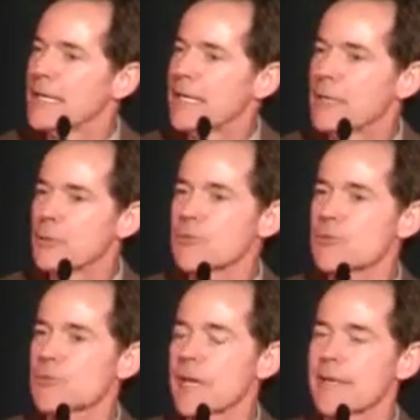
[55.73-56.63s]
He used to
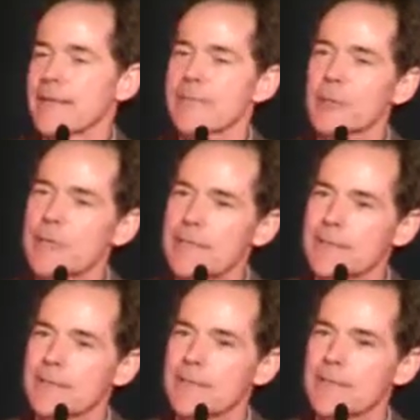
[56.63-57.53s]
say,
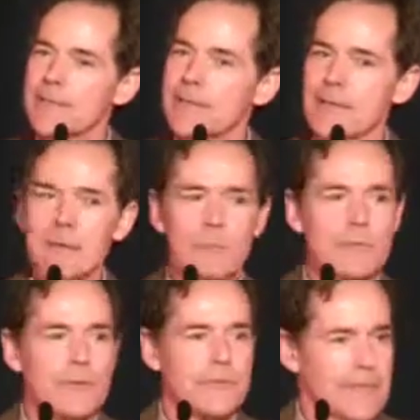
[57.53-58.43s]
treat and
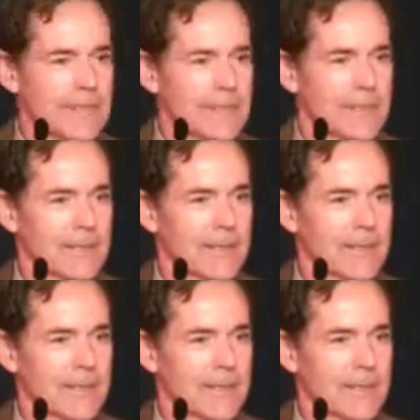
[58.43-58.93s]
move your feet.